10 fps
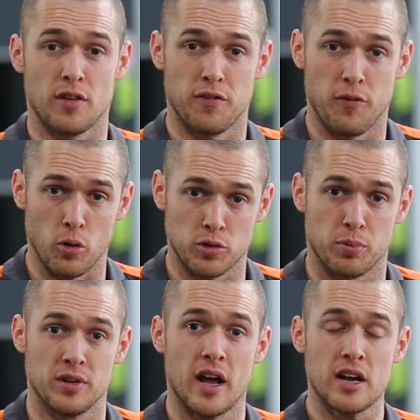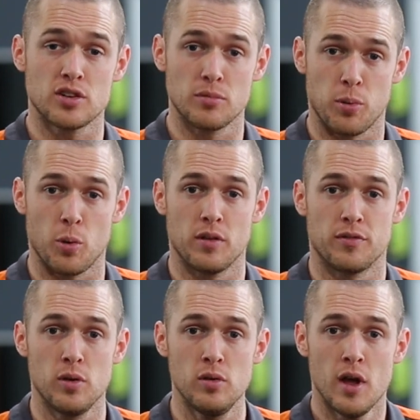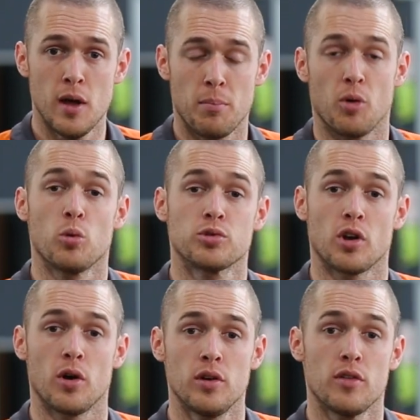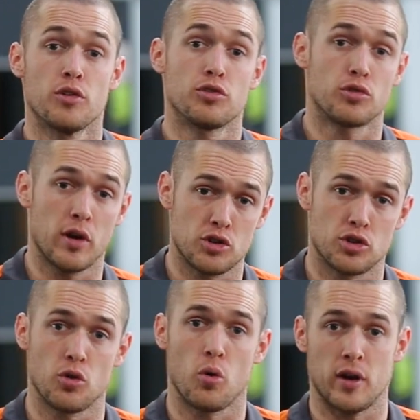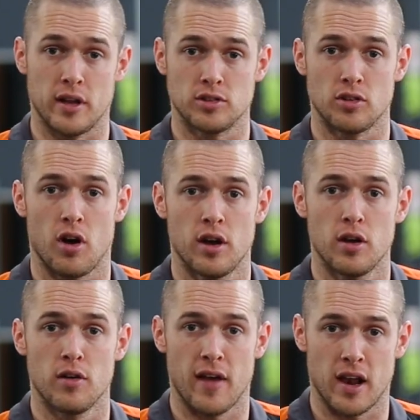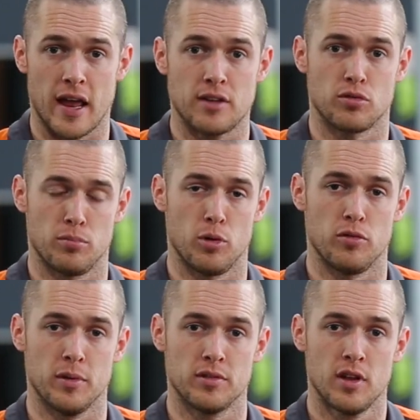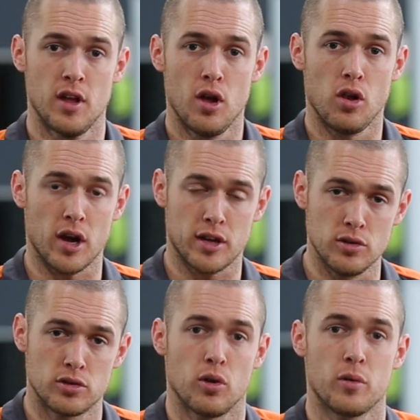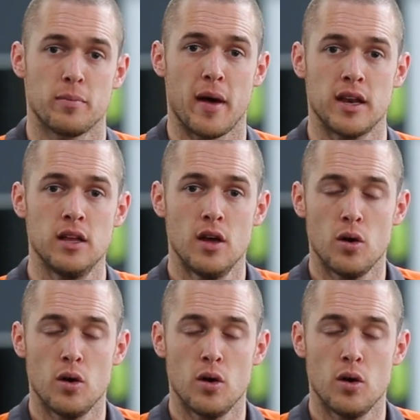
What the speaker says: the force production point of view, but also the stretch shortening side of our lateral movements. Like you saw with Maddie,